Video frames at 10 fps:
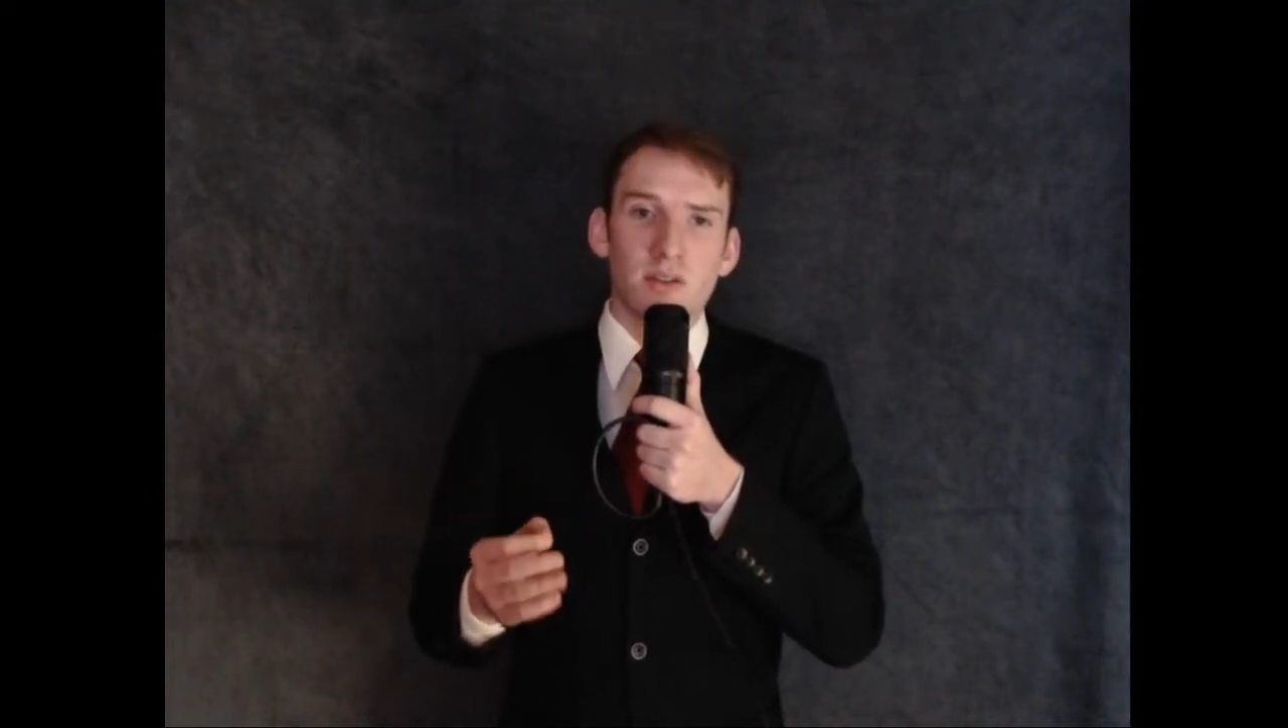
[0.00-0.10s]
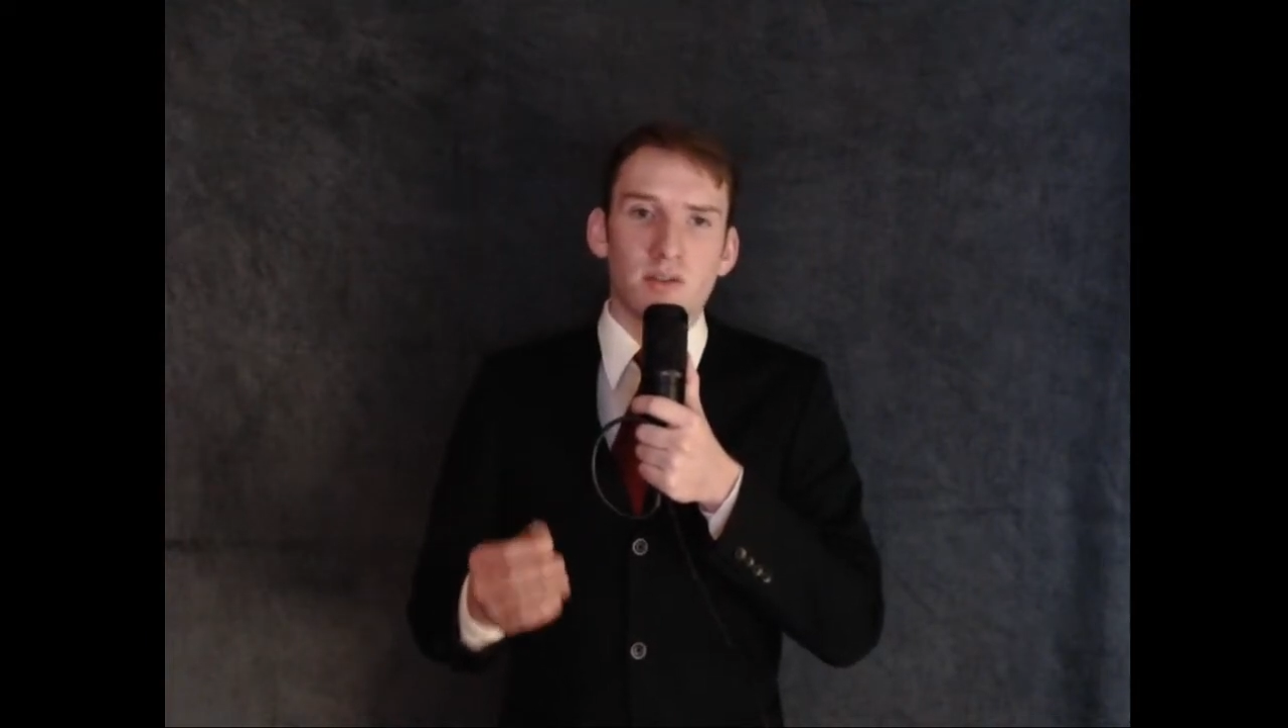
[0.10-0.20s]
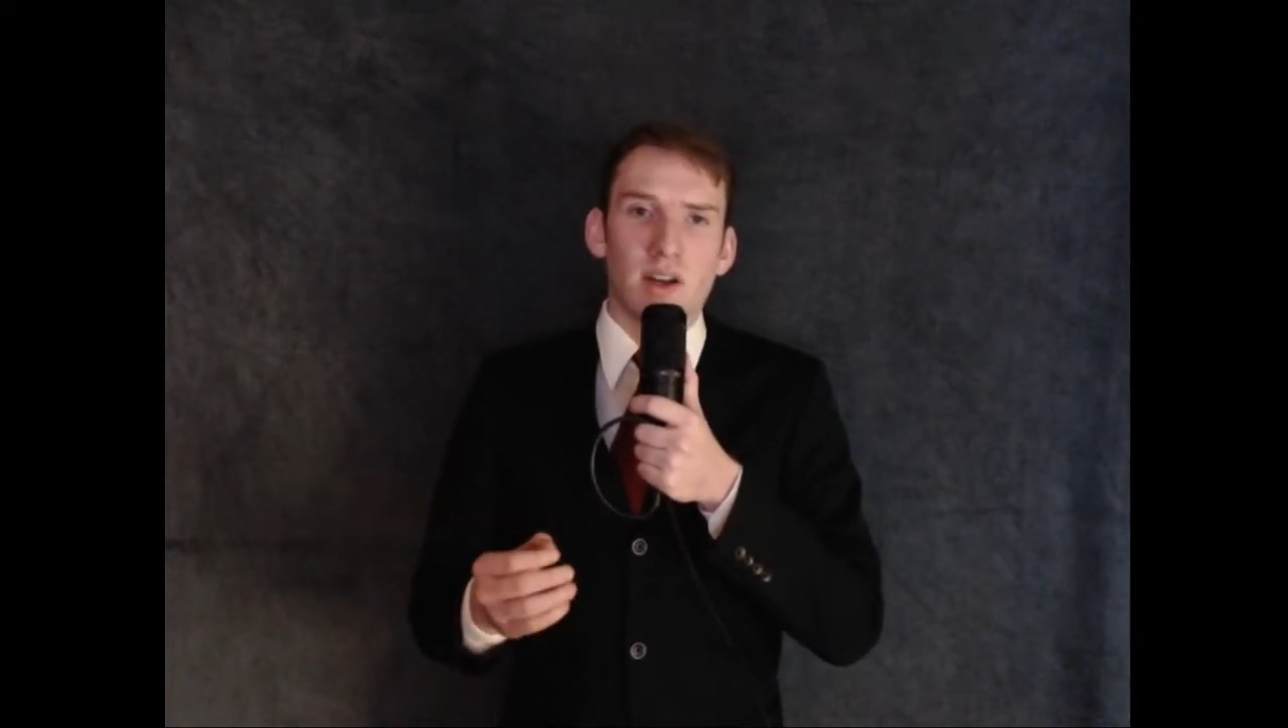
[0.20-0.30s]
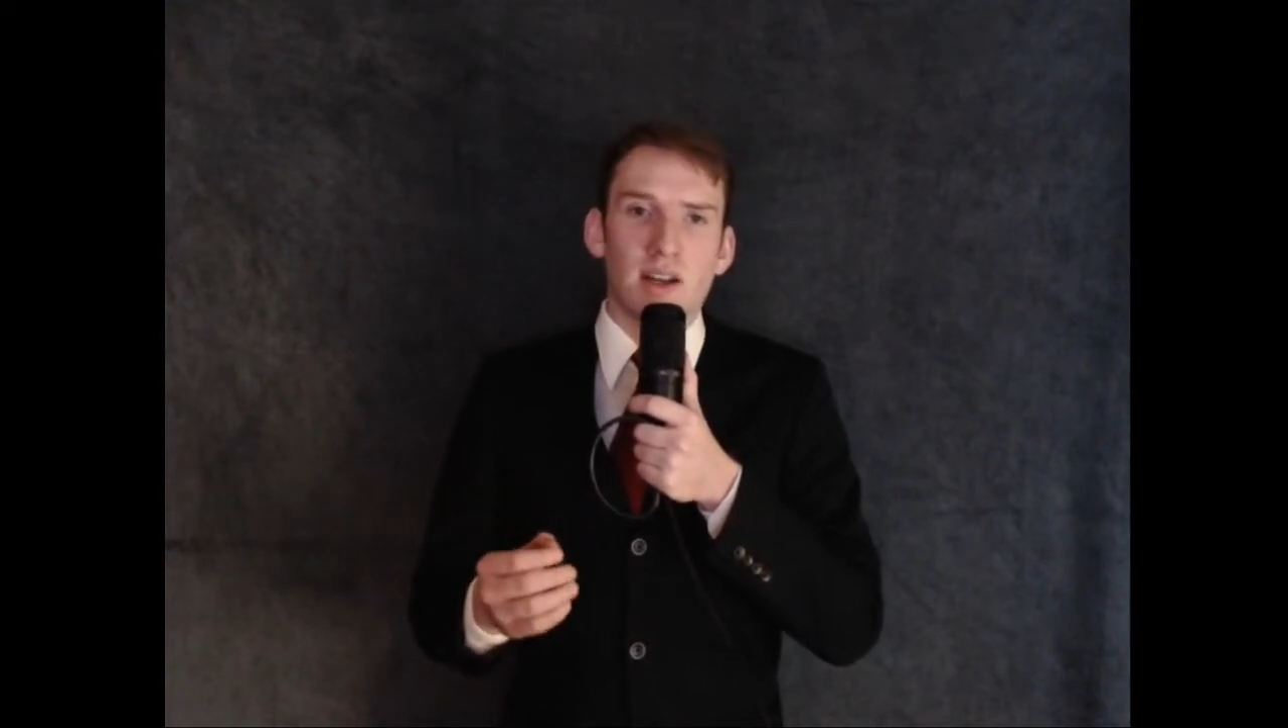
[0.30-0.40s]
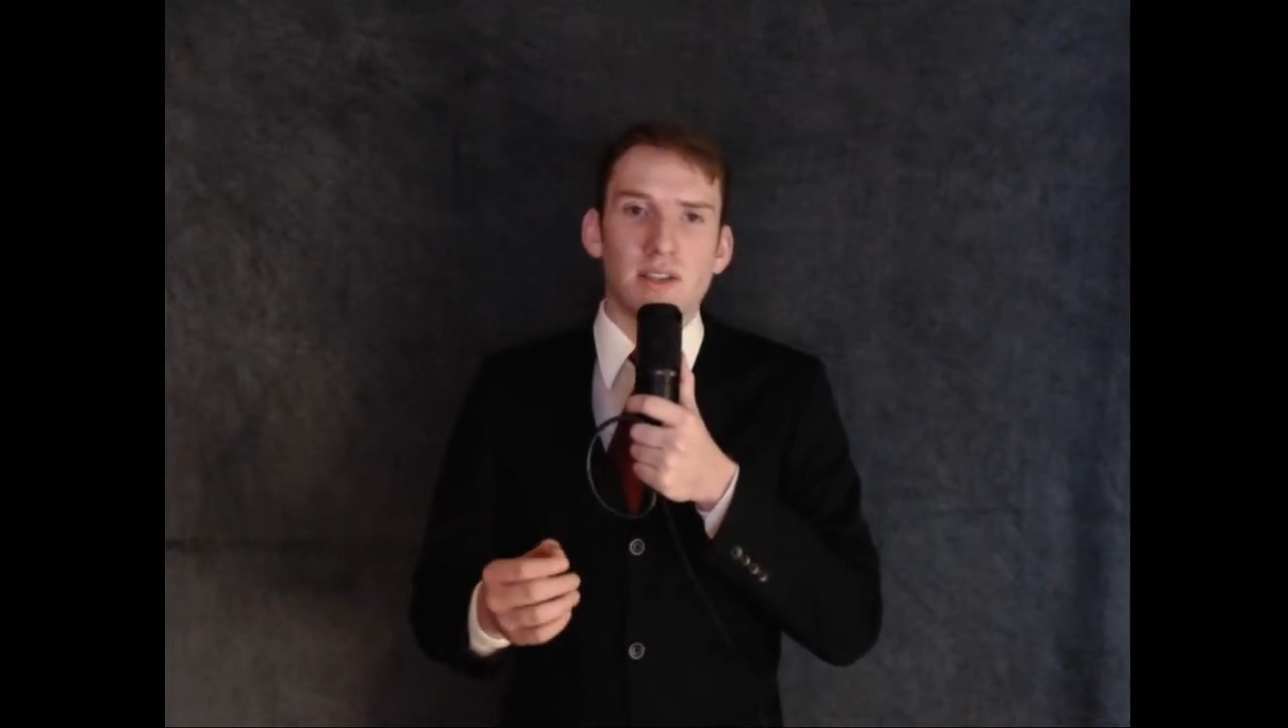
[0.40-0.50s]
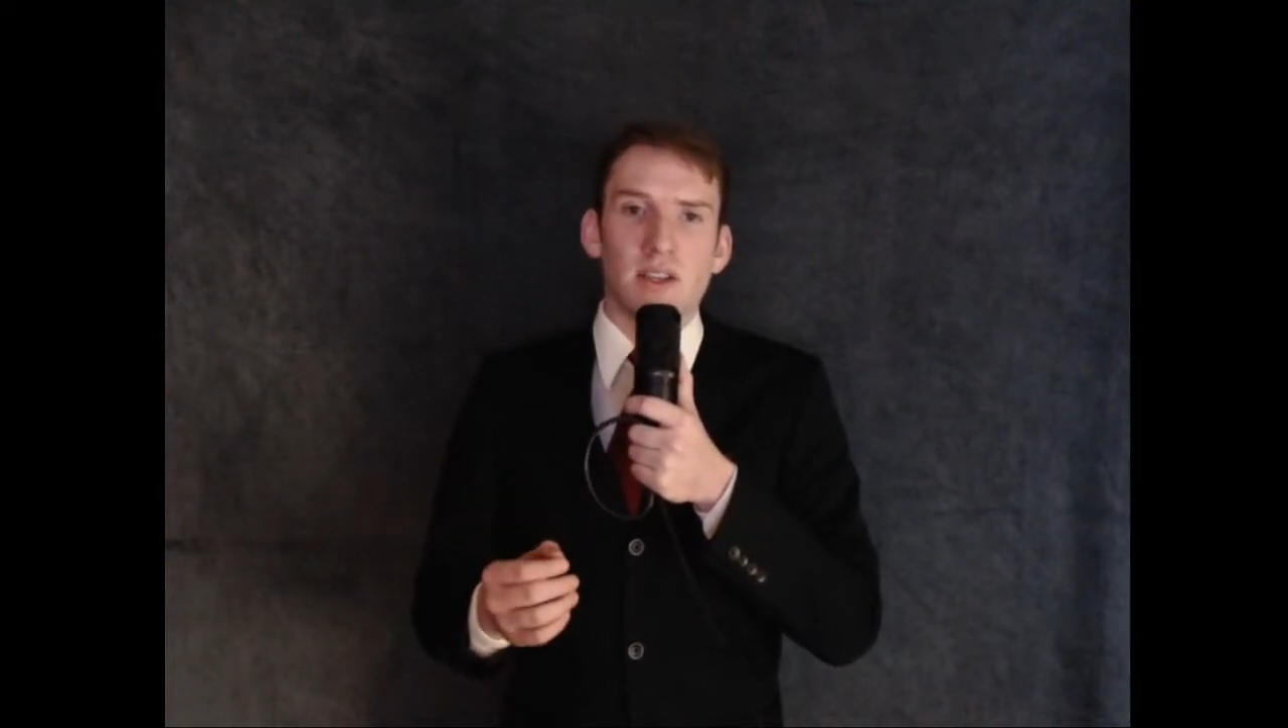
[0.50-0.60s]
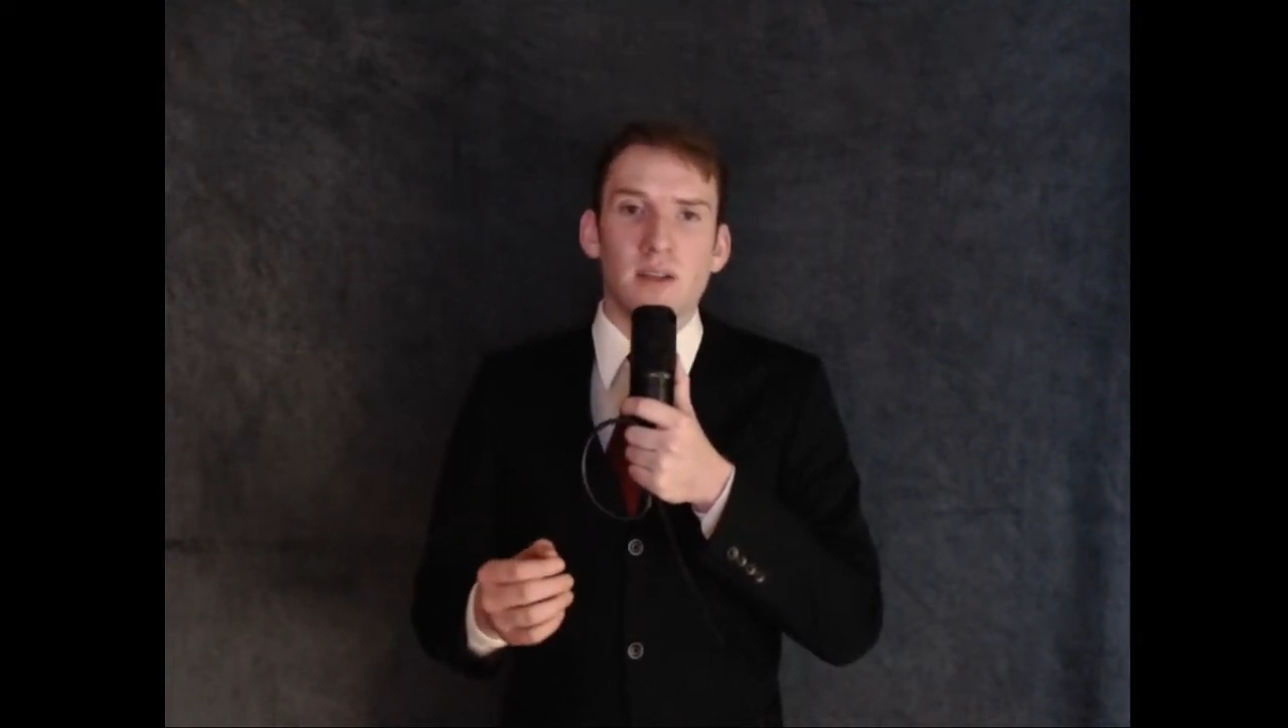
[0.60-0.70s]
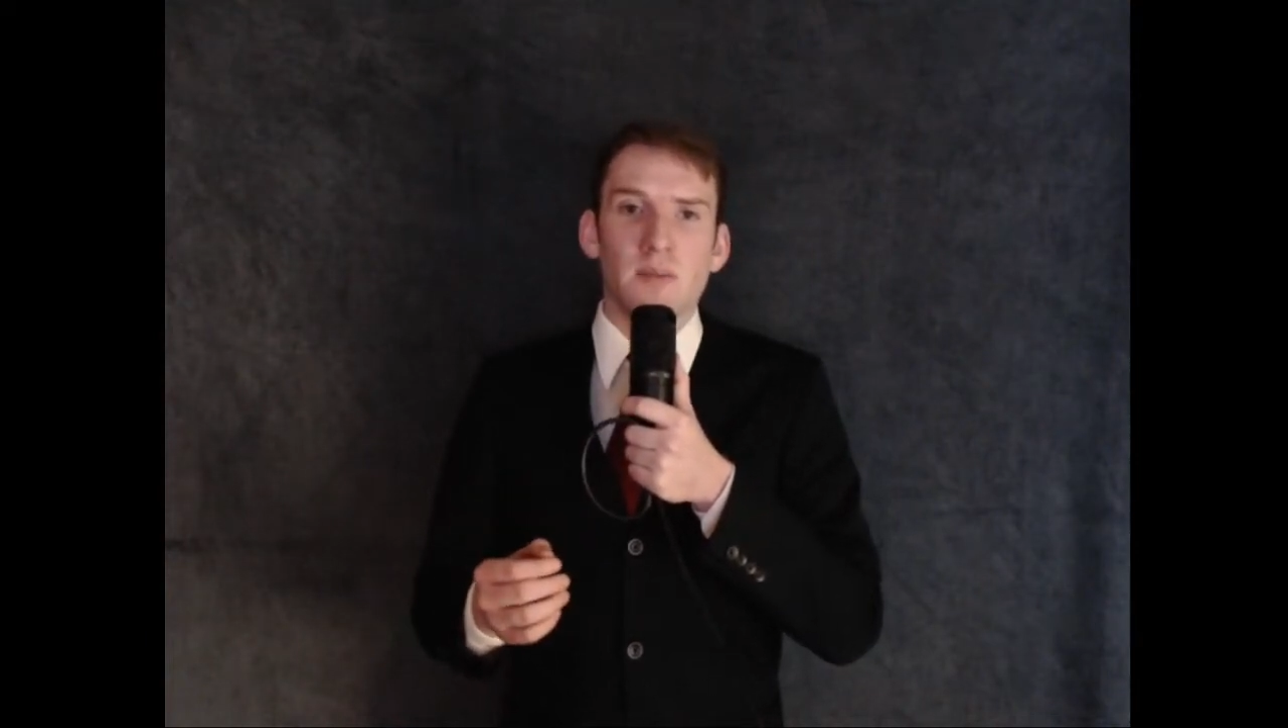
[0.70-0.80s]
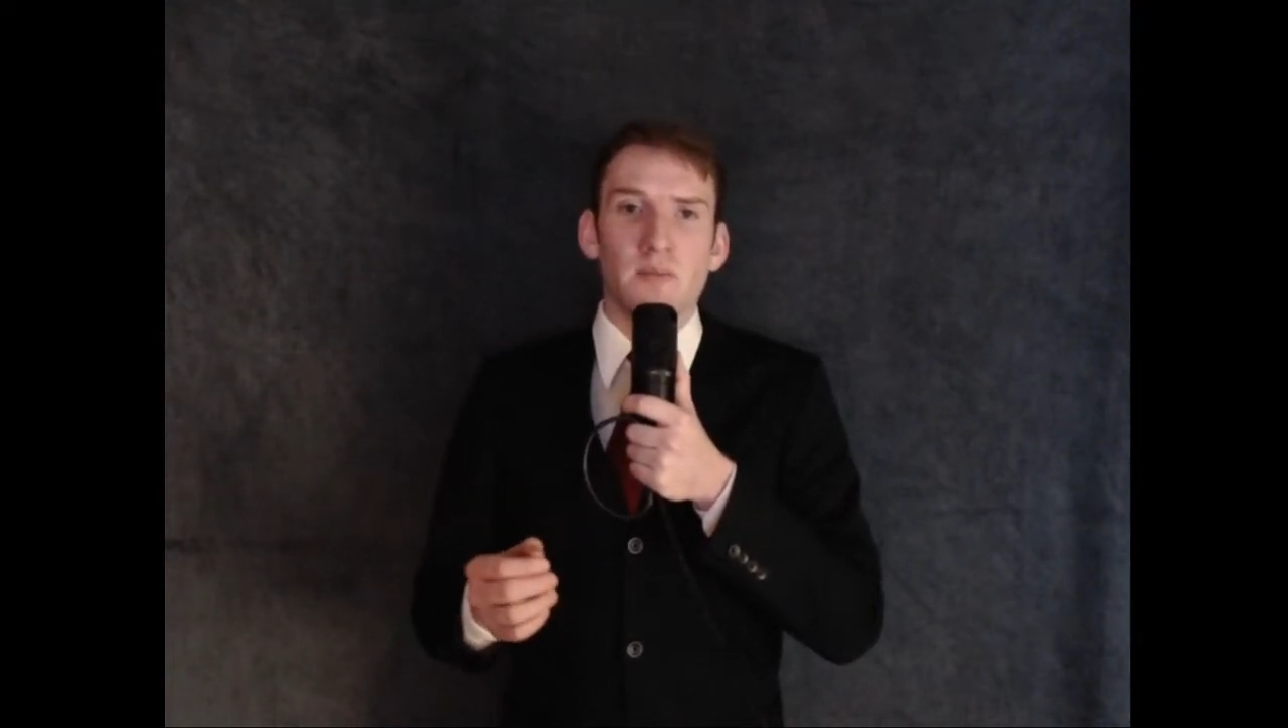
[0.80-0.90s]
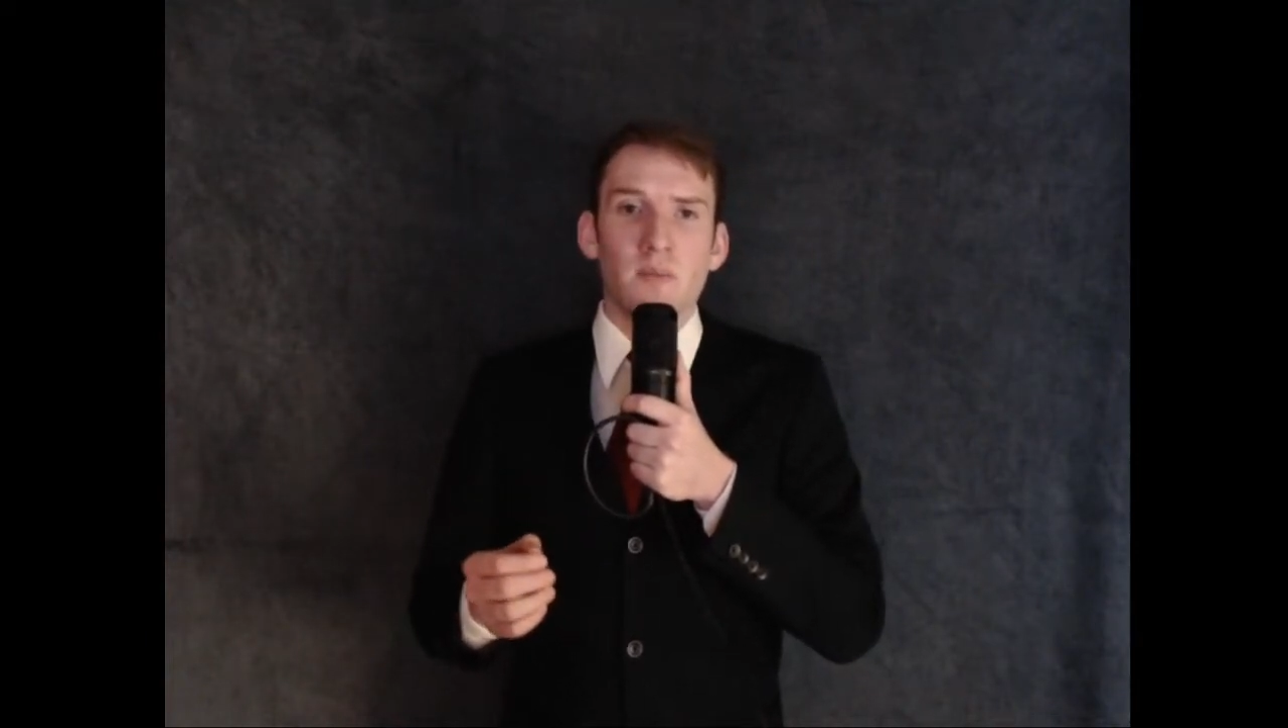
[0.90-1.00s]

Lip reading: strategy,